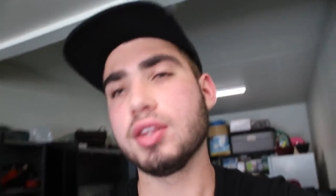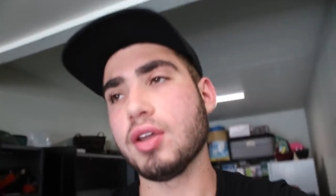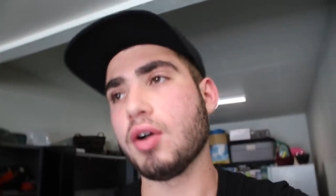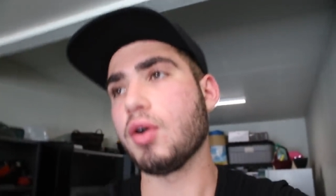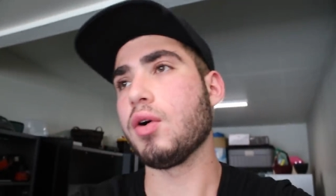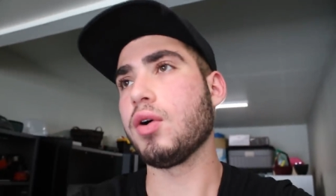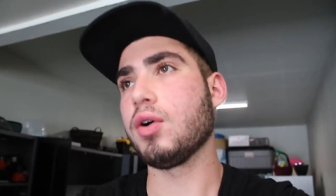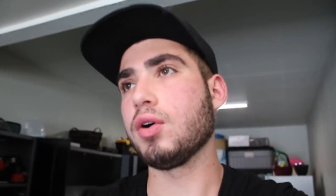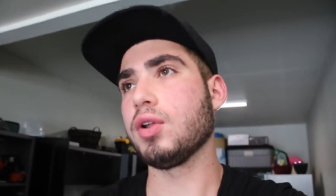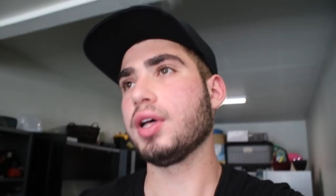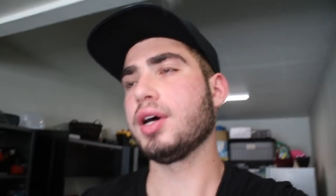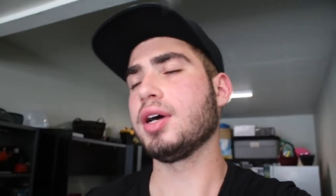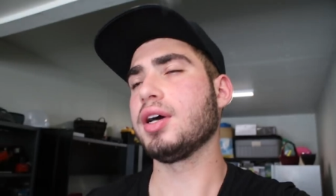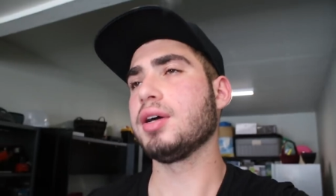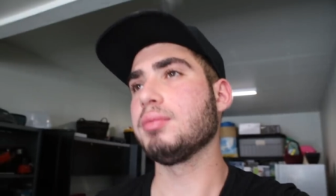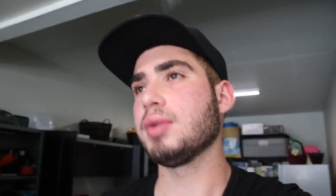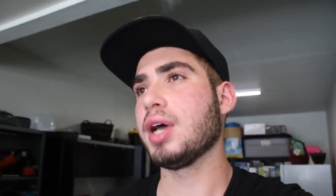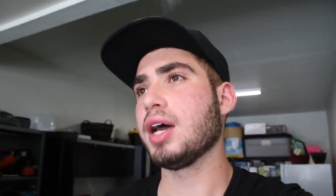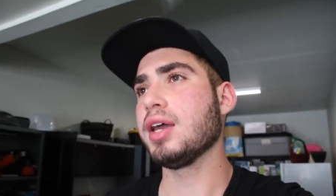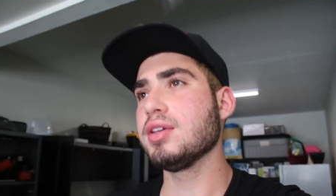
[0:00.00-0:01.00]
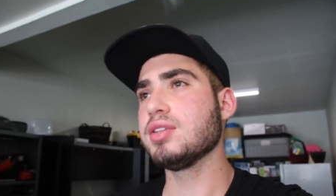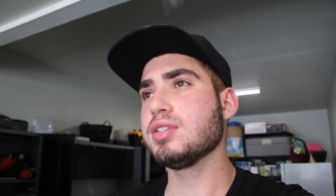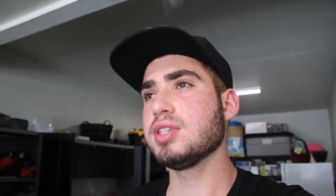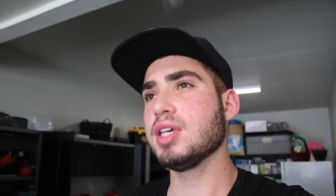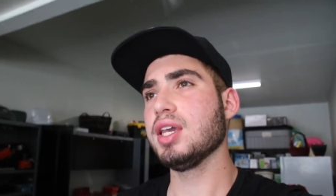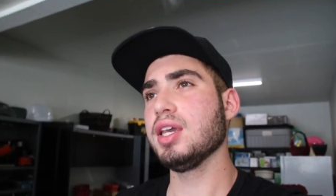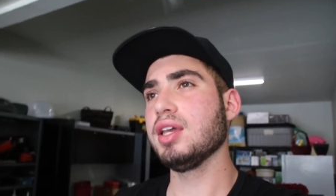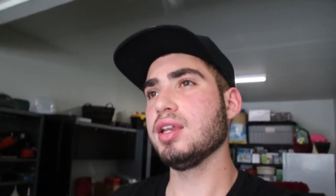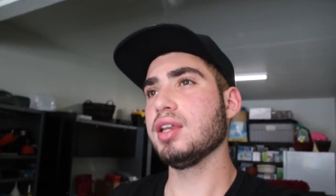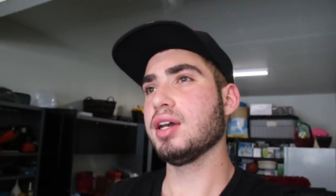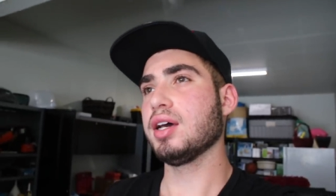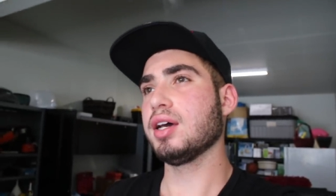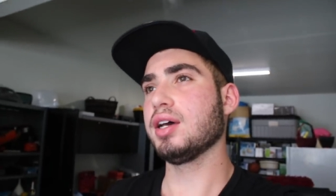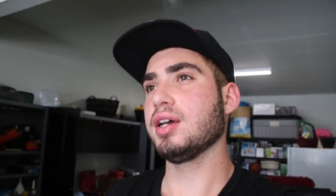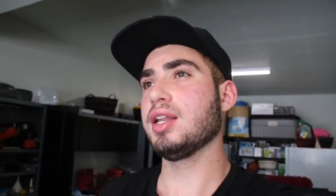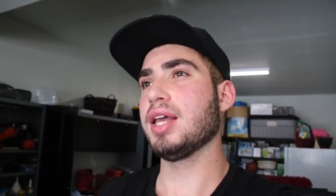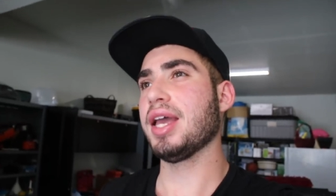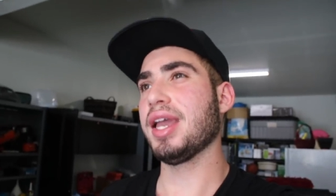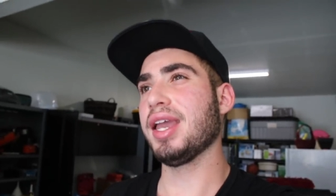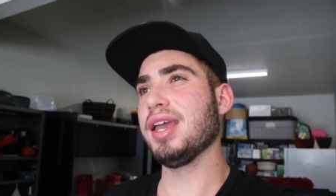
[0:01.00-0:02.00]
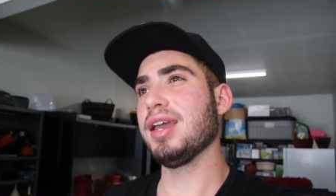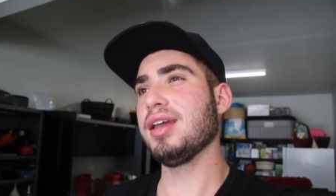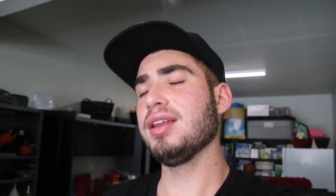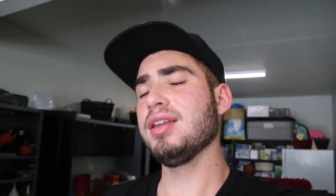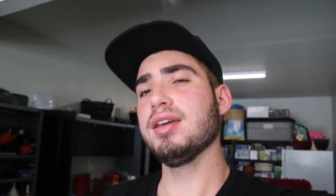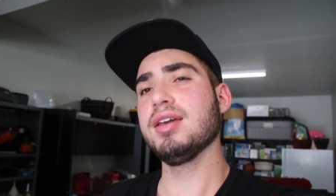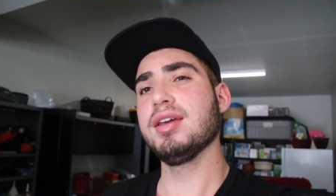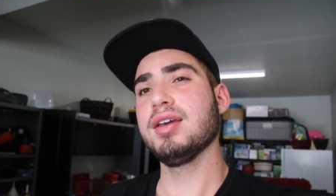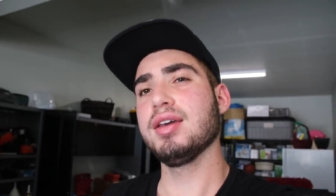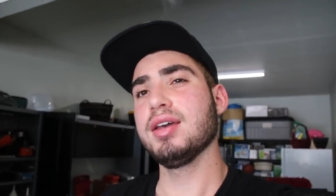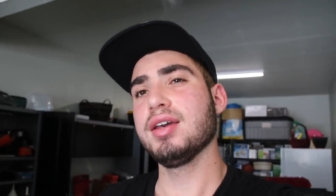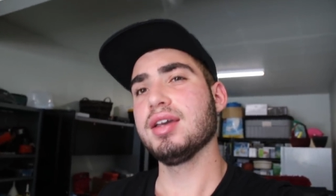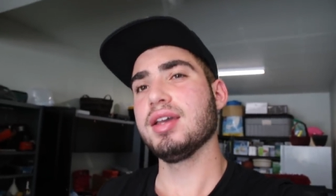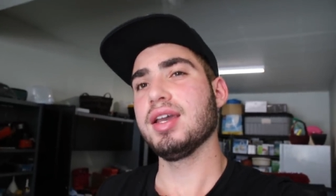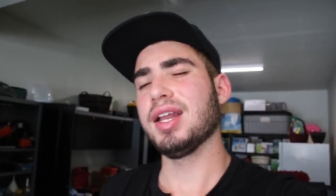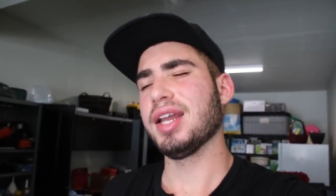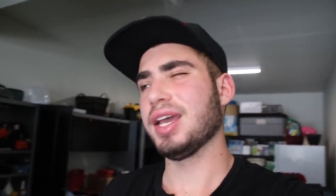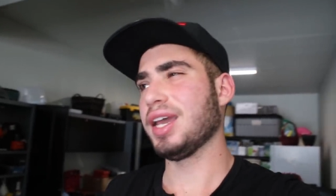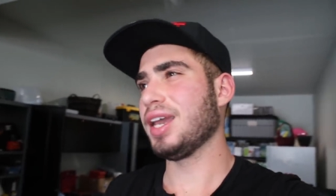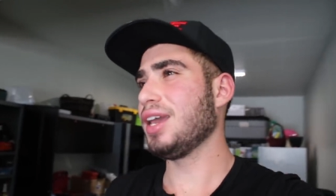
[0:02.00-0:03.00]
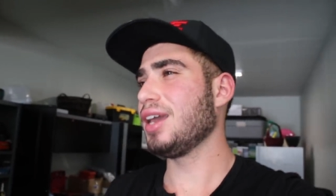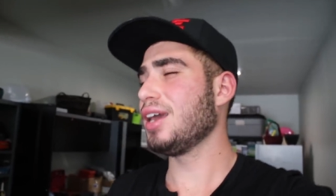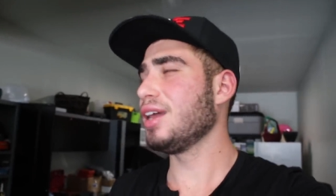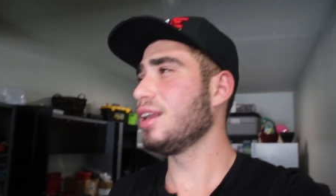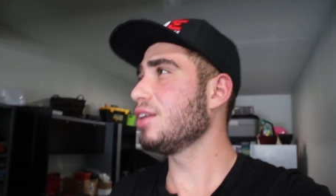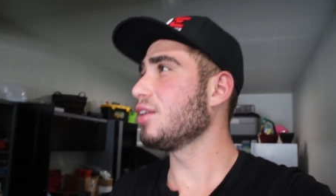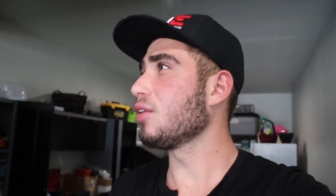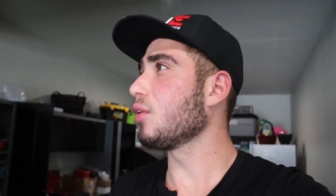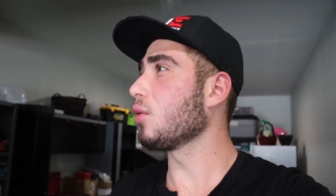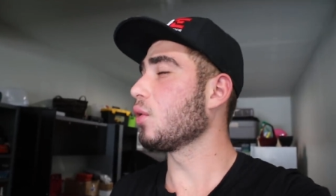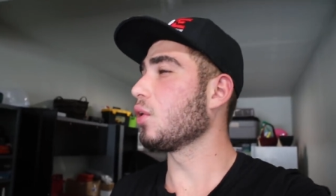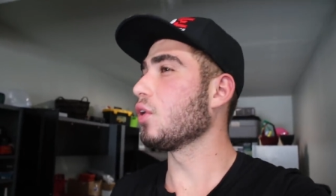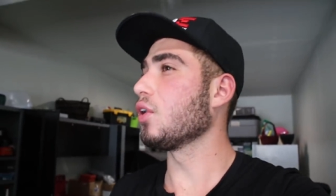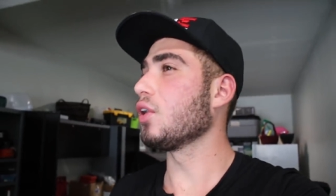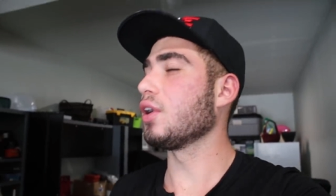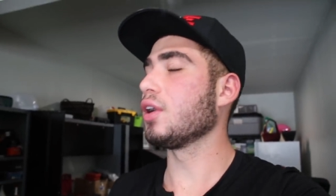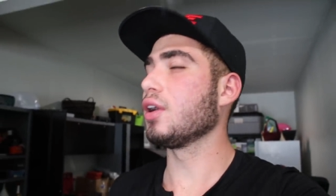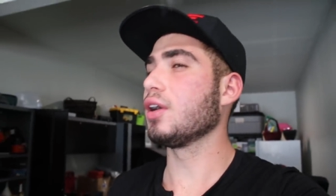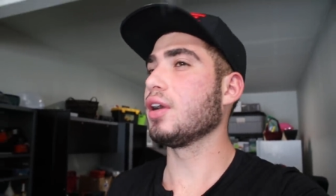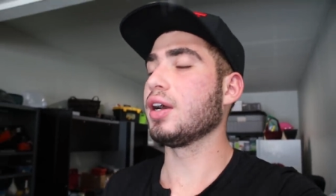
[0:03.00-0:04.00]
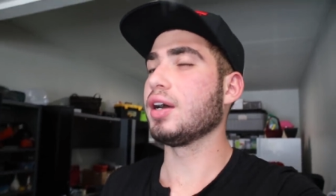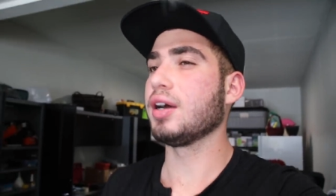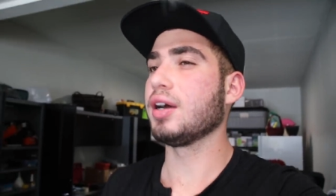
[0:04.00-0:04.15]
the whole um, how do you say it? Uh, an an, an an, or